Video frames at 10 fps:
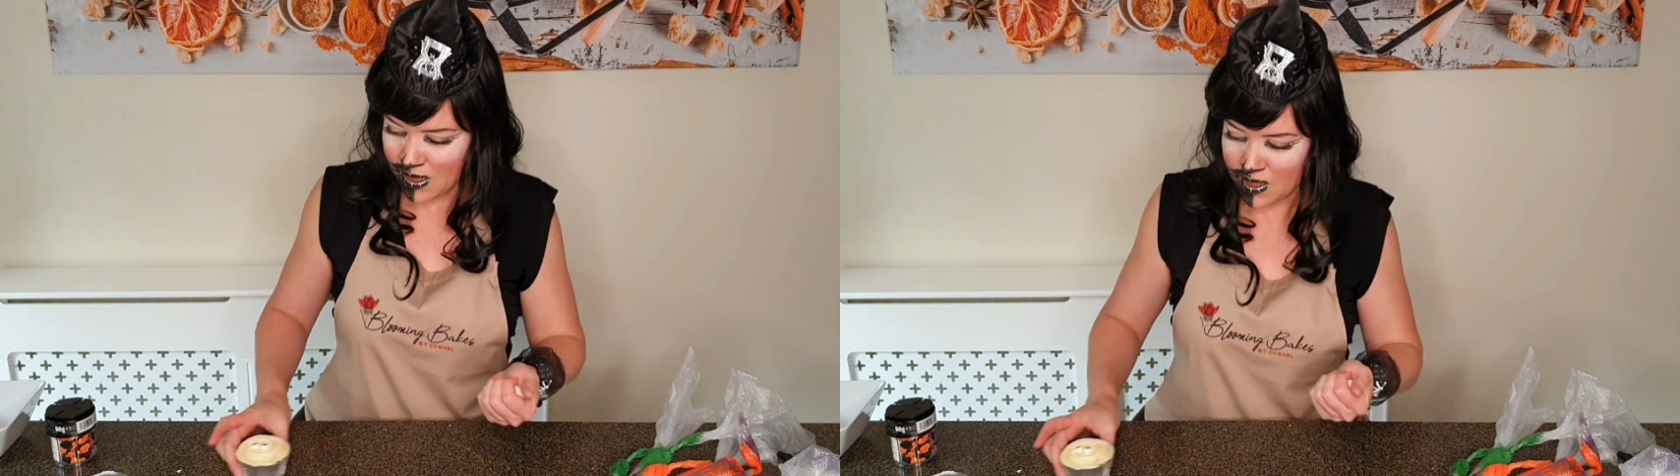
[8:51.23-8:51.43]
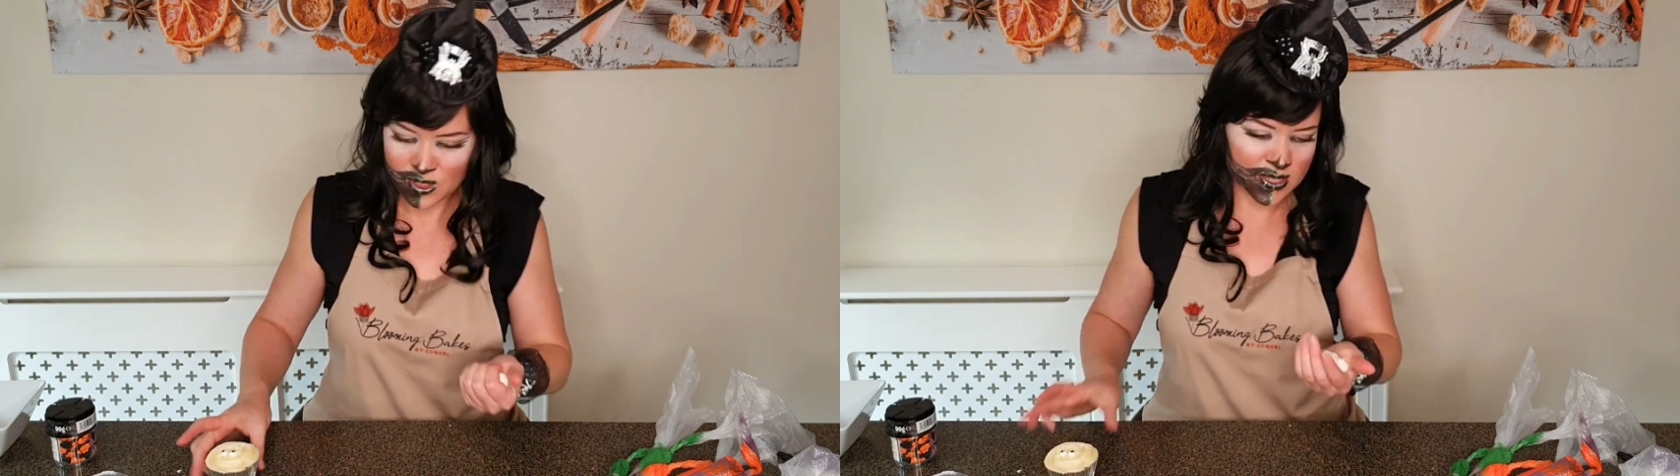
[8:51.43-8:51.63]

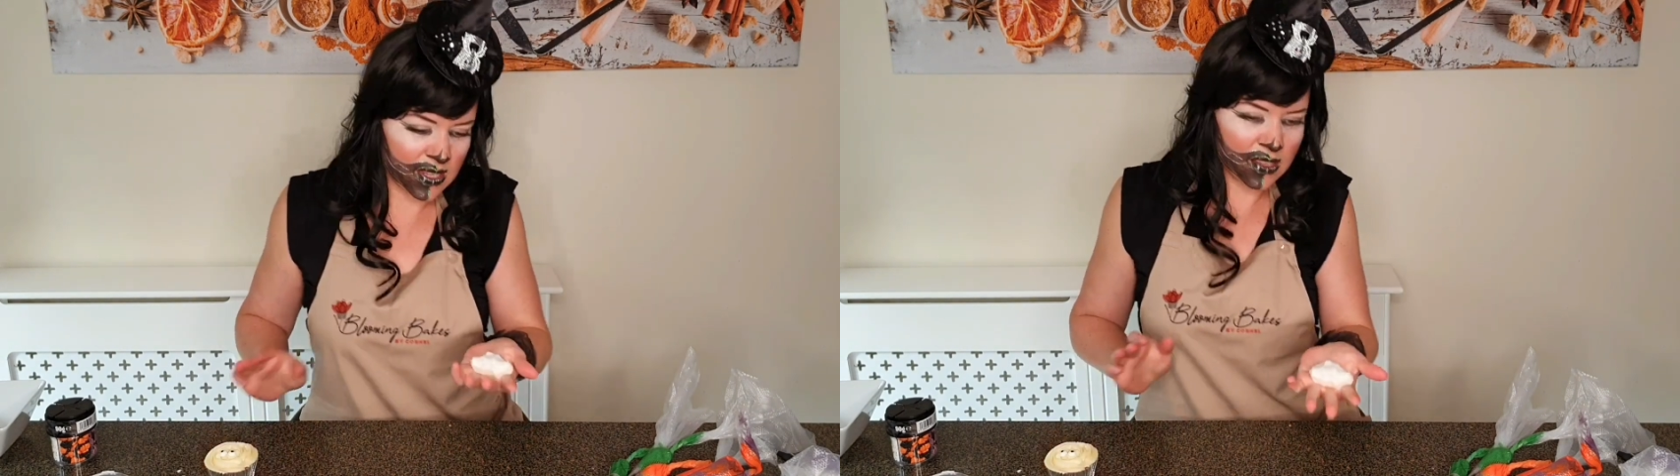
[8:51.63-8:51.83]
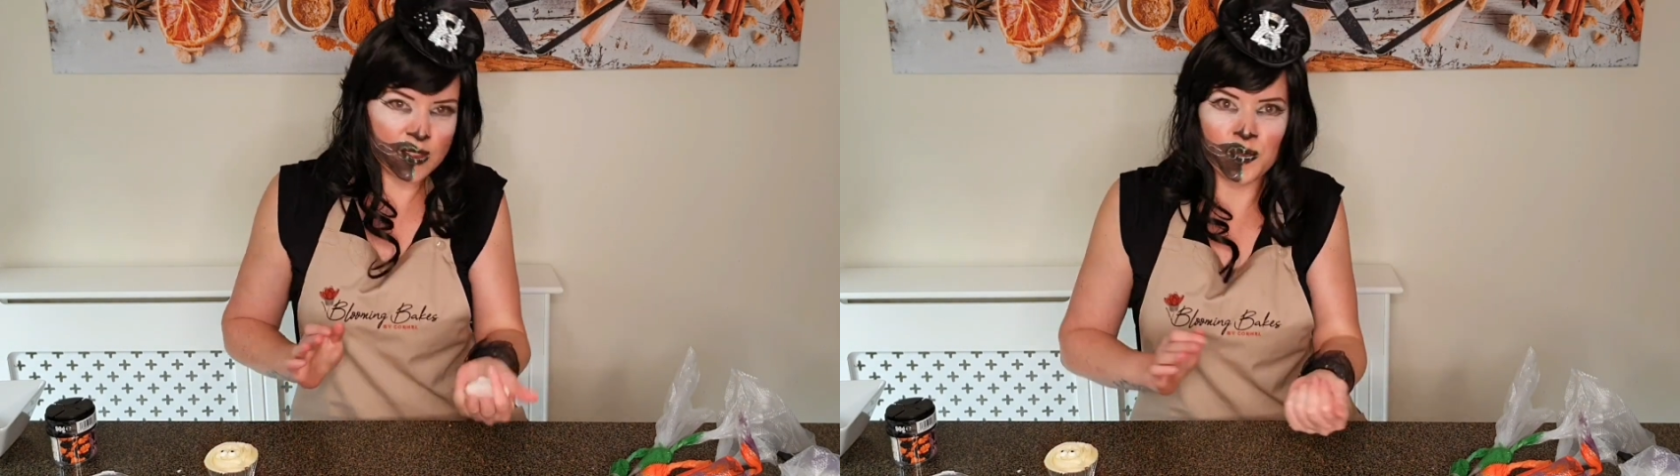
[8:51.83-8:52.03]
Just a
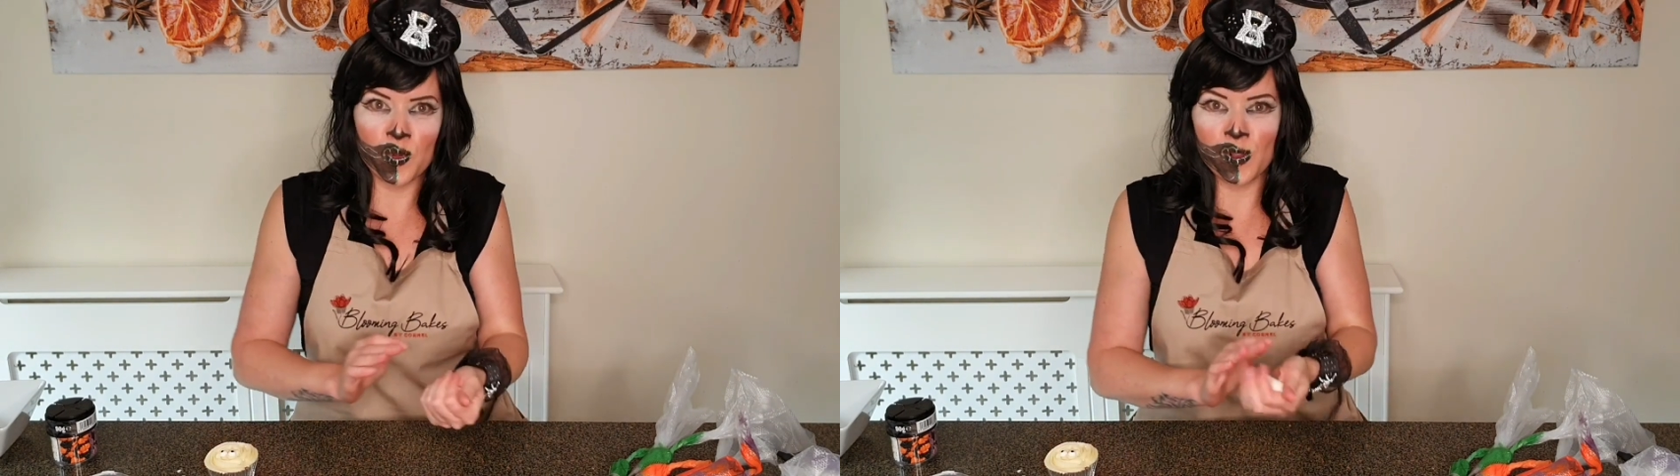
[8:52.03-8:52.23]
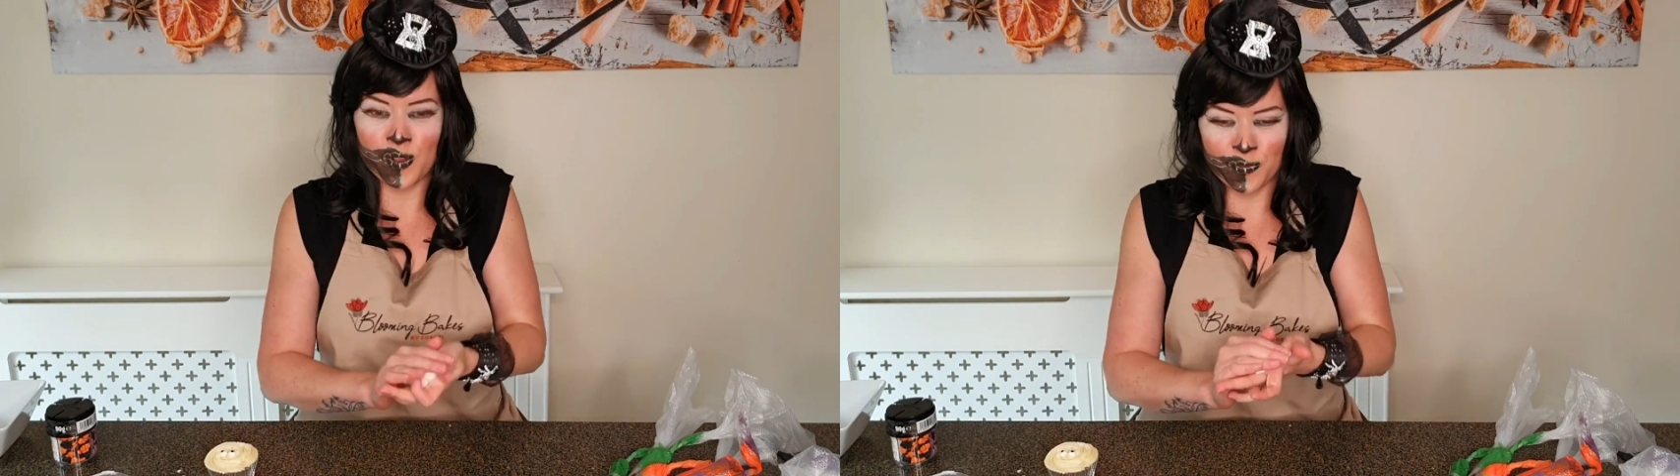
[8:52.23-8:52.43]
little
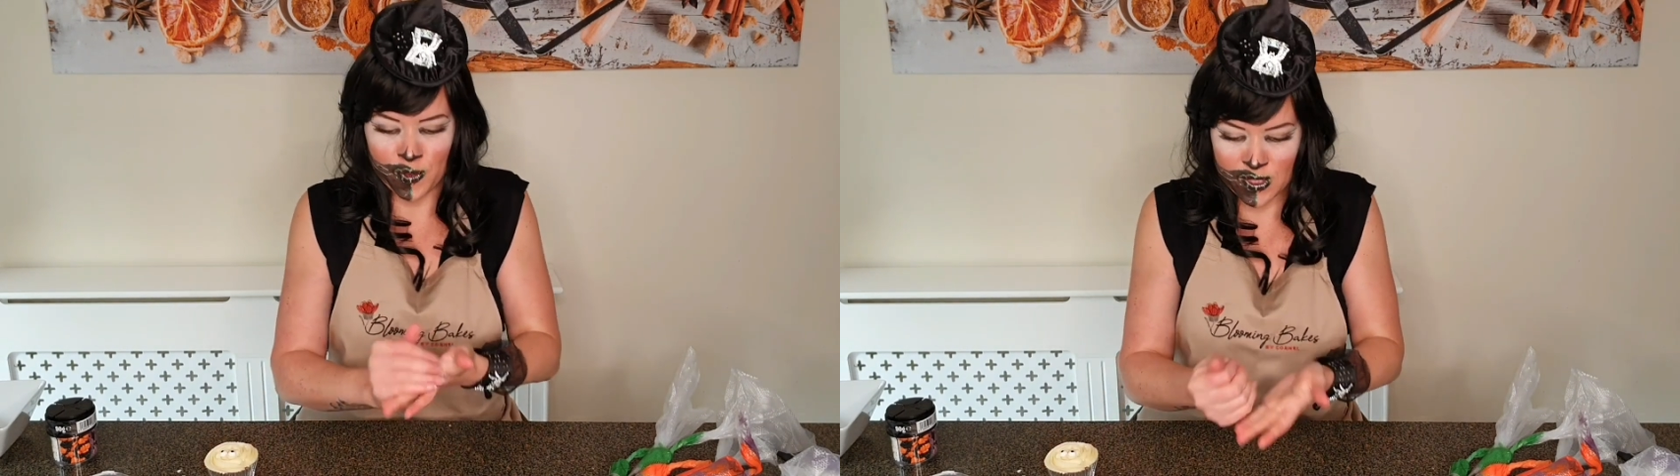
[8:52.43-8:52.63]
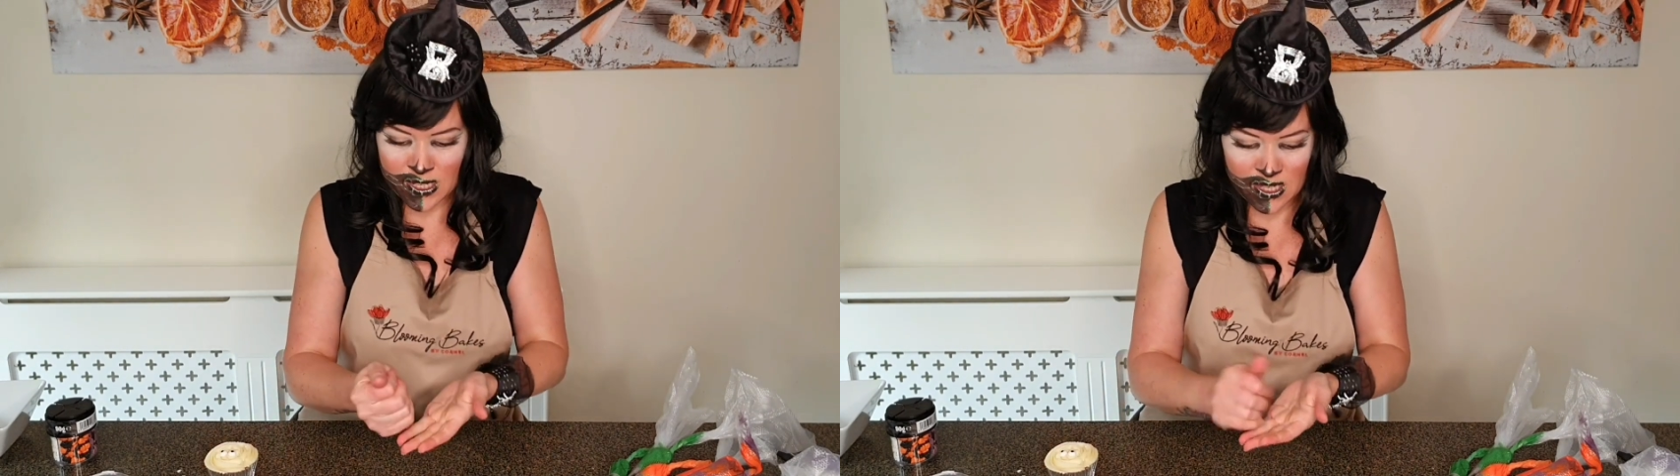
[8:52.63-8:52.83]
ball of
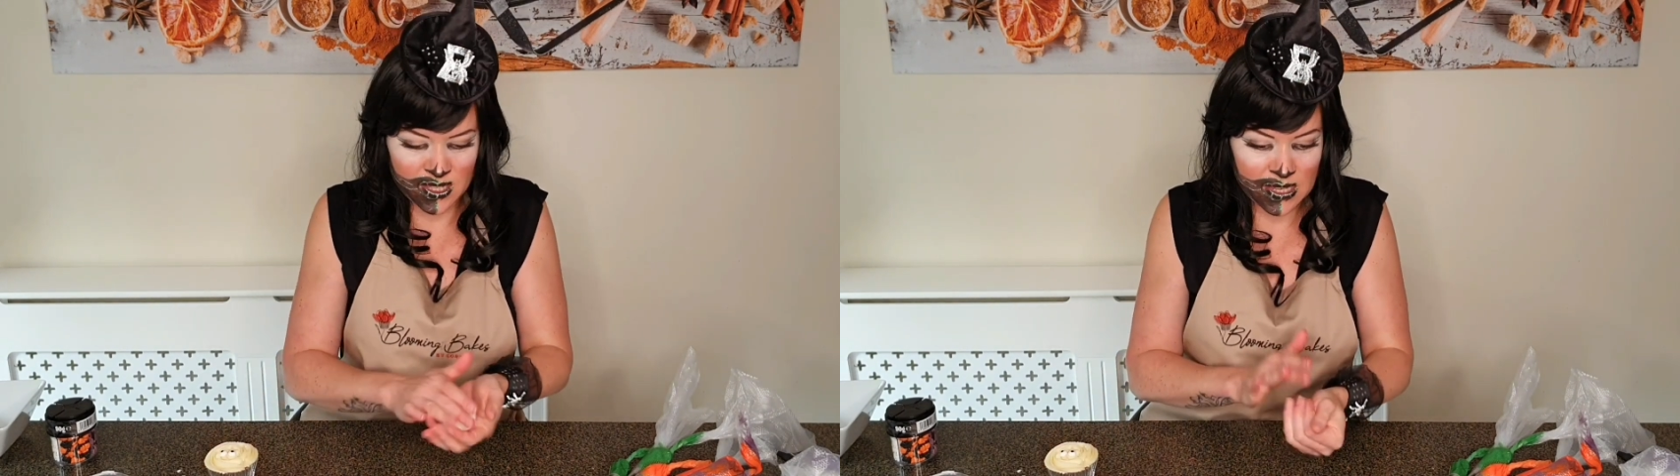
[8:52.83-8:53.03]
fondant.